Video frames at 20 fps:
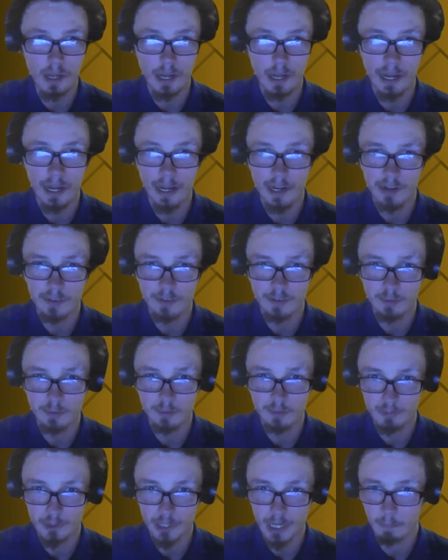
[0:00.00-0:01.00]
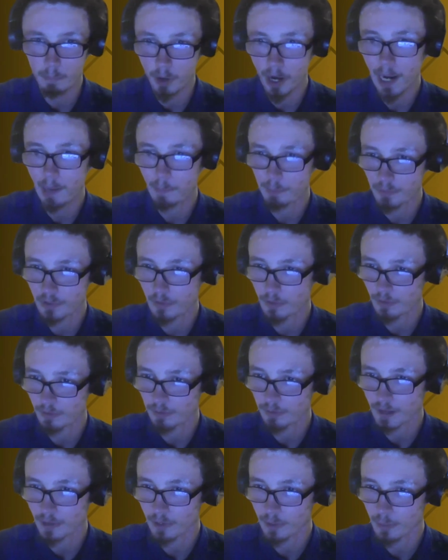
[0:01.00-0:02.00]
And yeah, perhaps there is
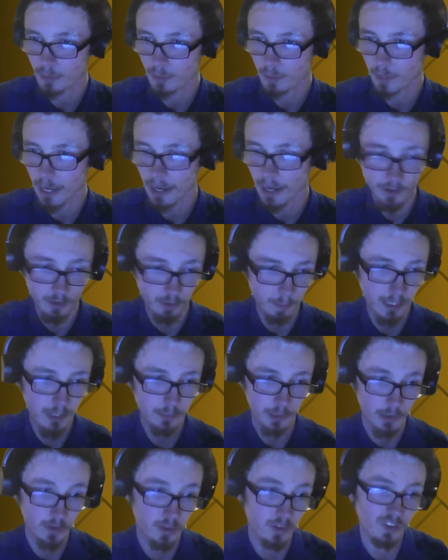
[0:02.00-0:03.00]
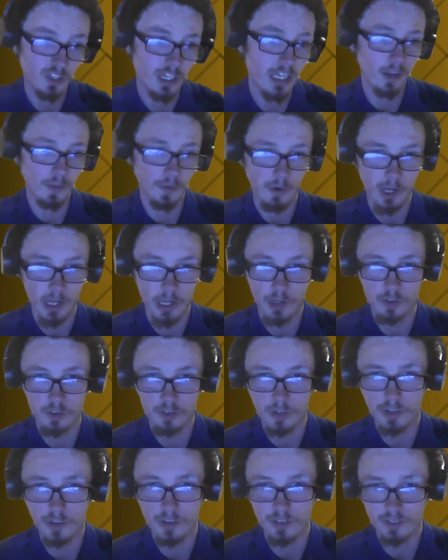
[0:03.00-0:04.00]
value in that. And especially you can see in other
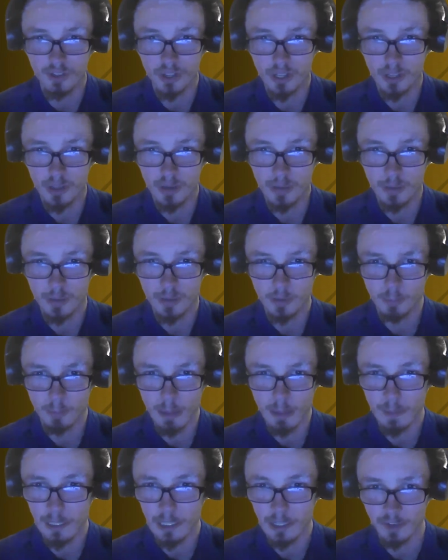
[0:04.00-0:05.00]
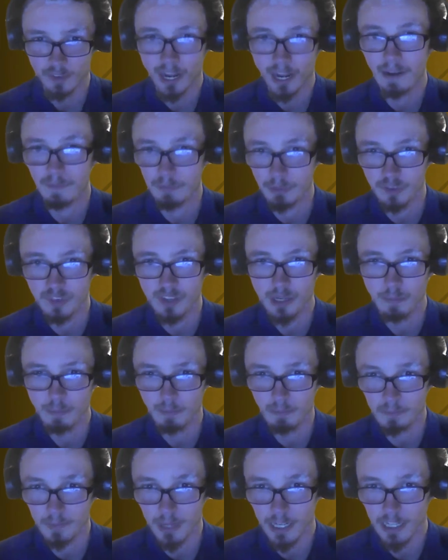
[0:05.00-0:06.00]
countries that maybe it doesn't have the
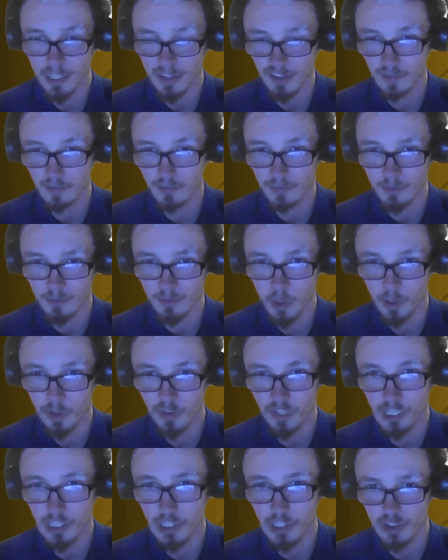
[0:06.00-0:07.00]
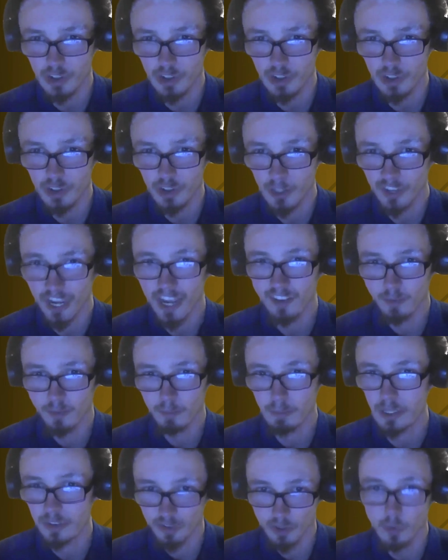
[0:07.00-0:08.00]
same negative connotations because it
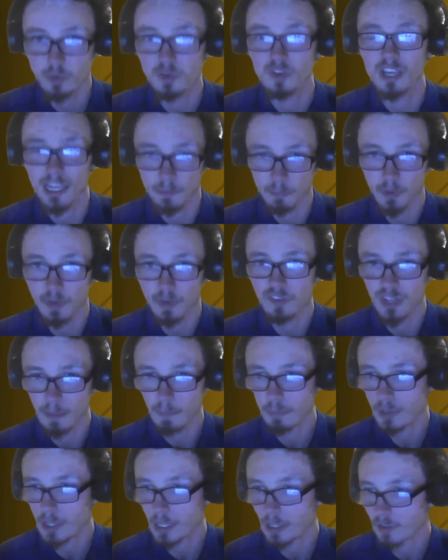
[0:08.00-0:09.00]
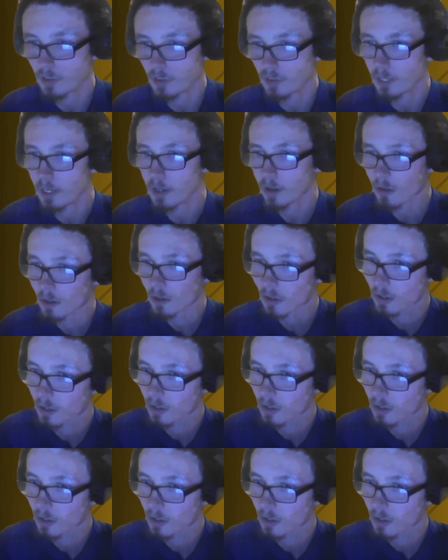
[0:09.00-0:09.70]
hasn't been associated with the same things there.